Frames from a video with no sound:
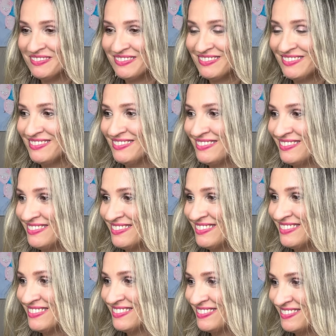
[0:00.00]

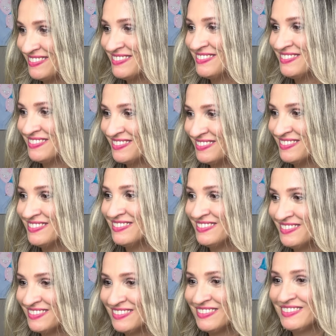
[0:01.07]

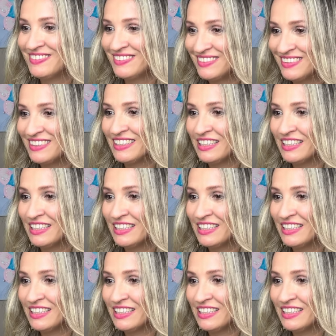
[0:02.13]
(silence)